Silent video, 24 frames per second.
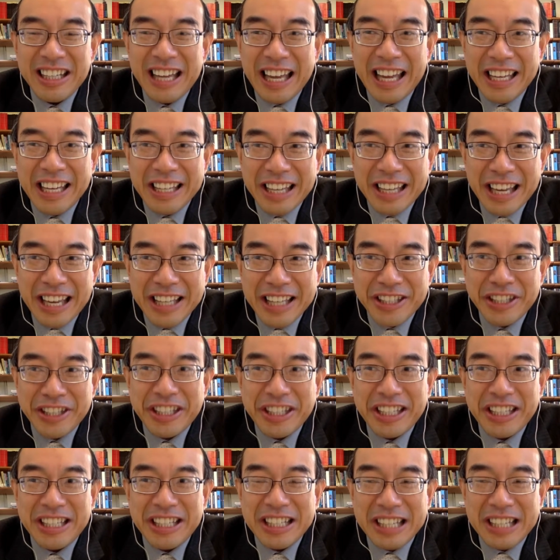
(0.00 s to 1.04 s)
engaging
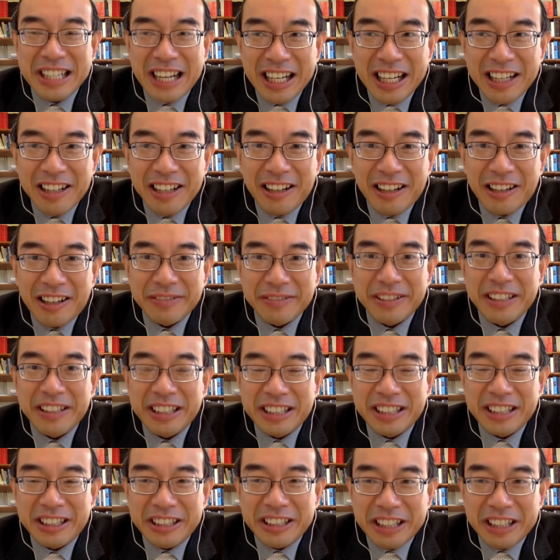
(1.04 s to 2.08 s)
in a dialogue with
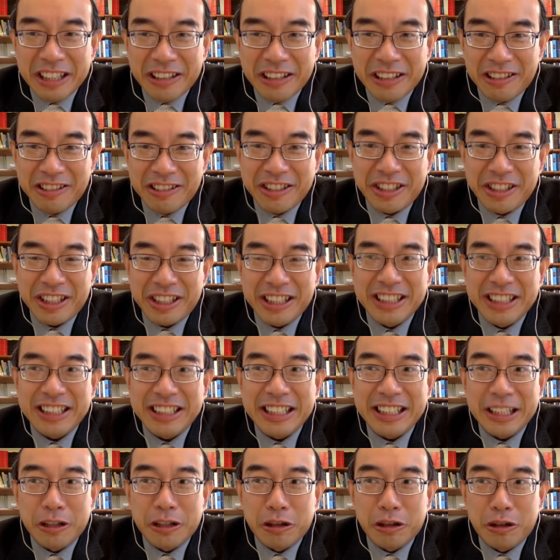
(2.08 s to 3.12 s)
theologians
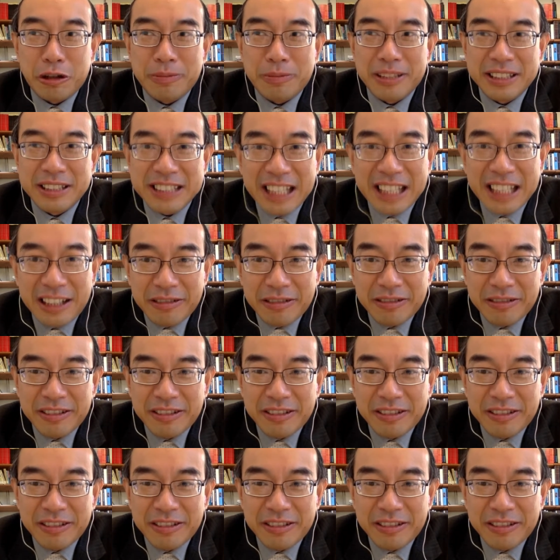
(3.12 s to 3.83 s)
in the global south.